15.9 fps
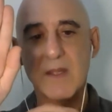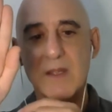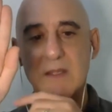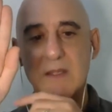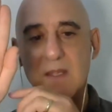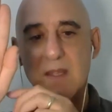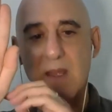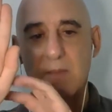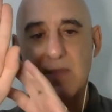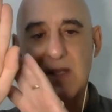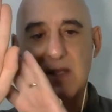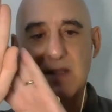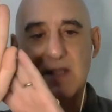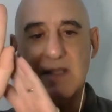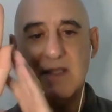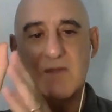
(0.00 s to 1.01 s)
So that
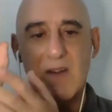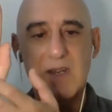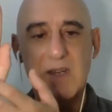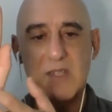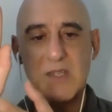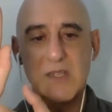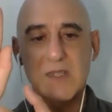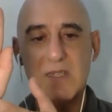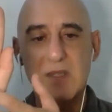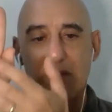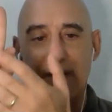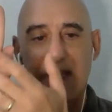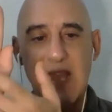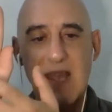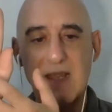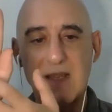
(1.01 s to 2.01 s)
means it's very jitsu,
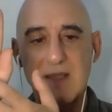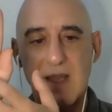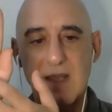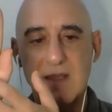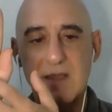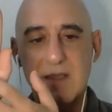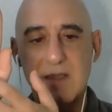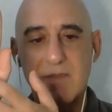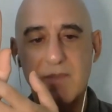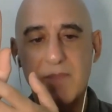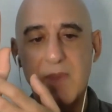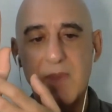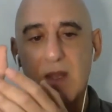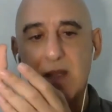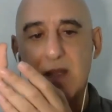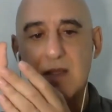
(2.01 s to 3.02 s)
it's excess.
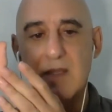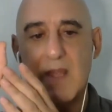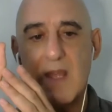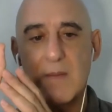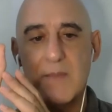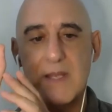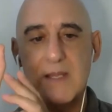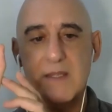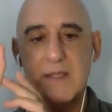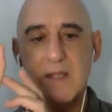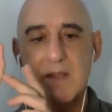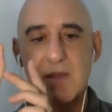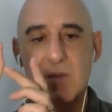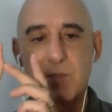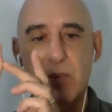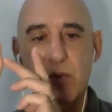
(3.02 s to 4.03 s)
So that means
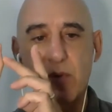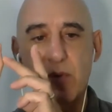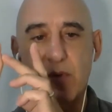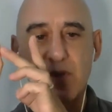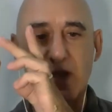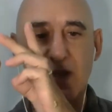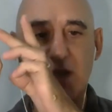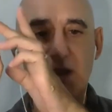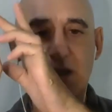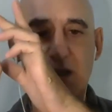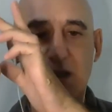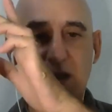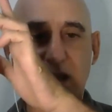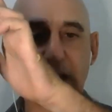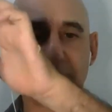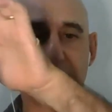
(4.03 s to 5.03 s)
that the borders
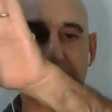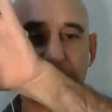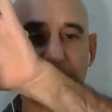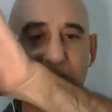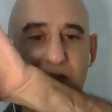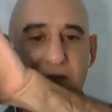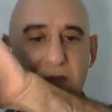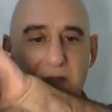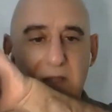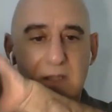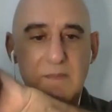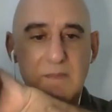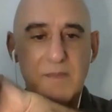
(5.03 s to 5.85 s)
are deficient.